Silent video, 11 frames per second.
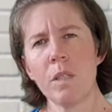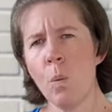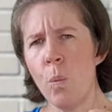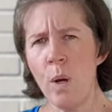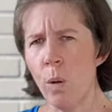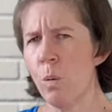
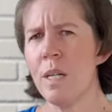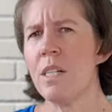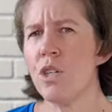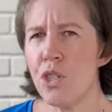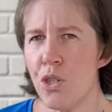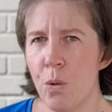we always
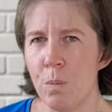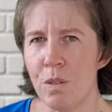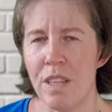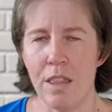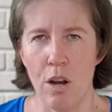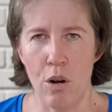assume
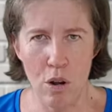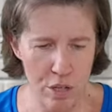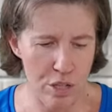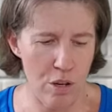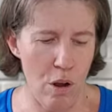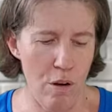that the
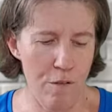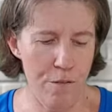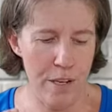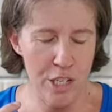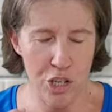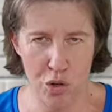loss of
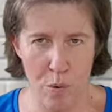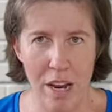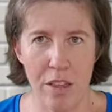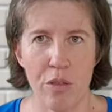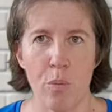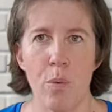
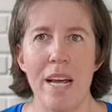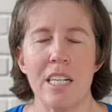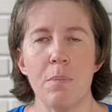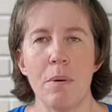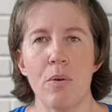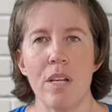strength we
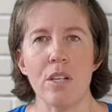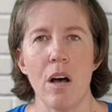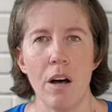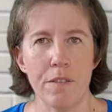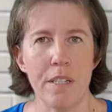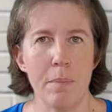experience
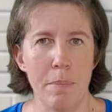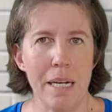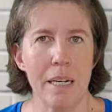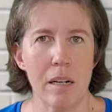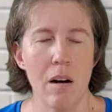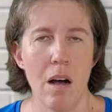after being
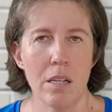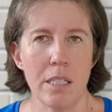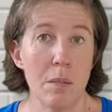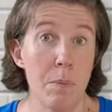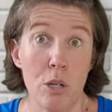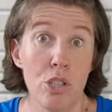in a cast
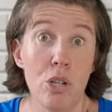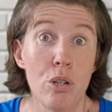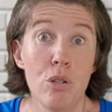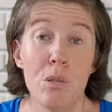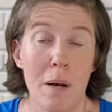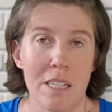is because you
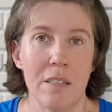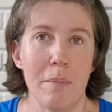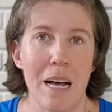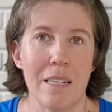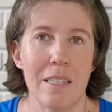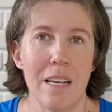lose muscle
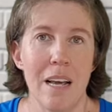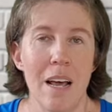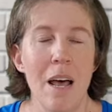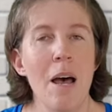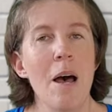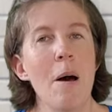mass.
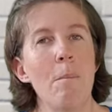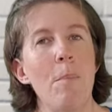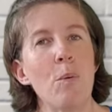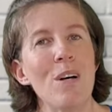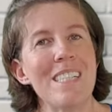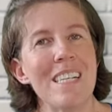
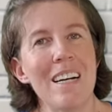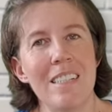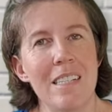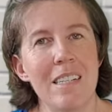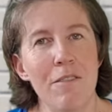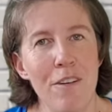But what
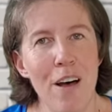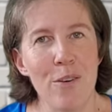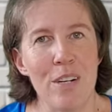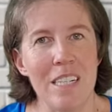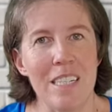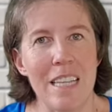scientists have
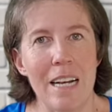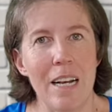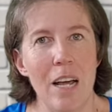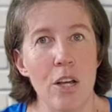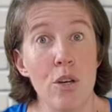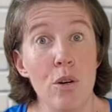found is that
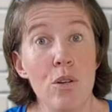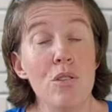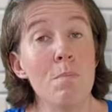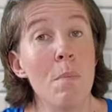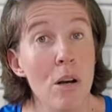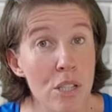you lose
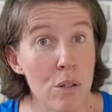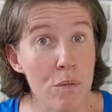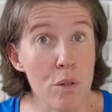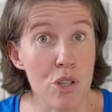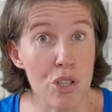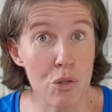most of
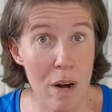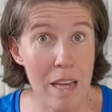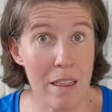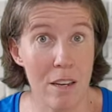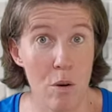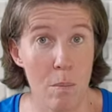your strength in